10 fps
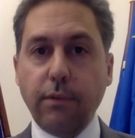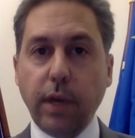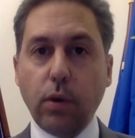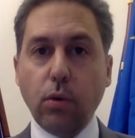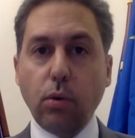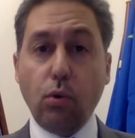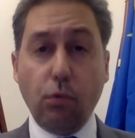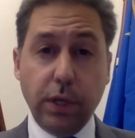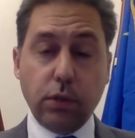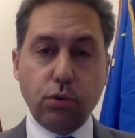So many
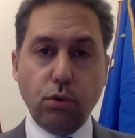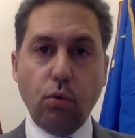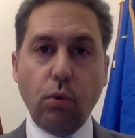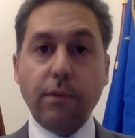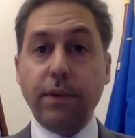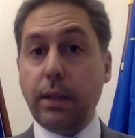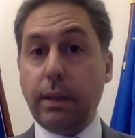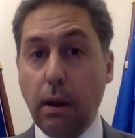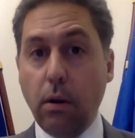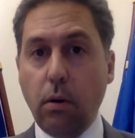different
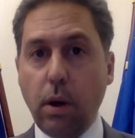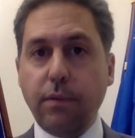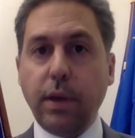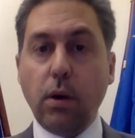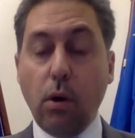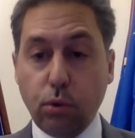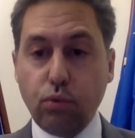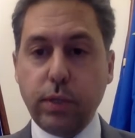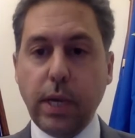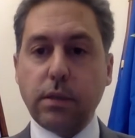stakeholders have also
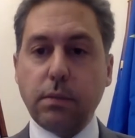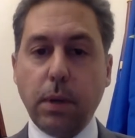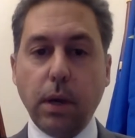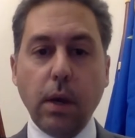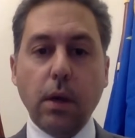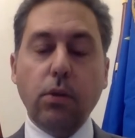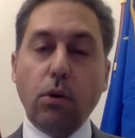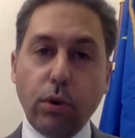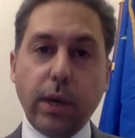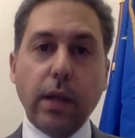been uh,
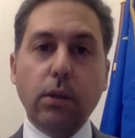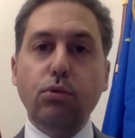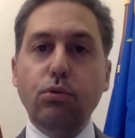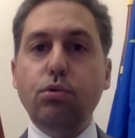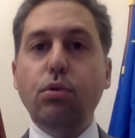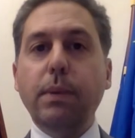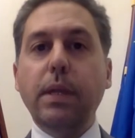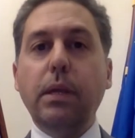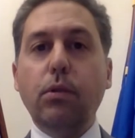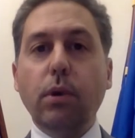
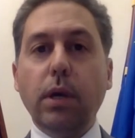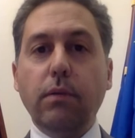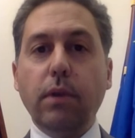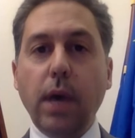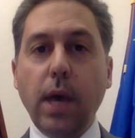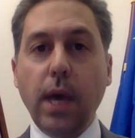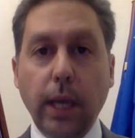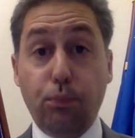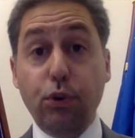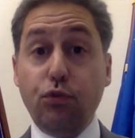contributing
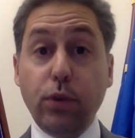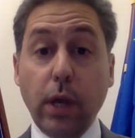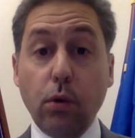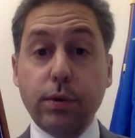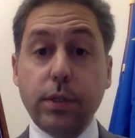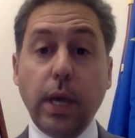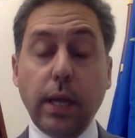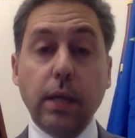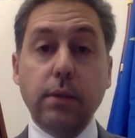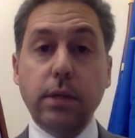to the framework of
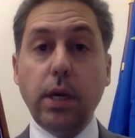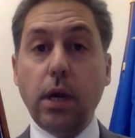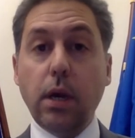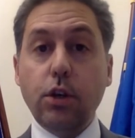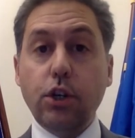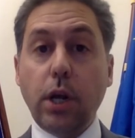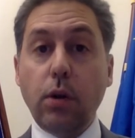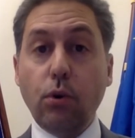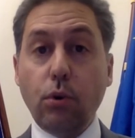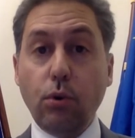the Summit of the Two
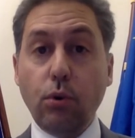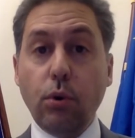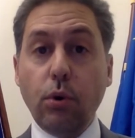Shores.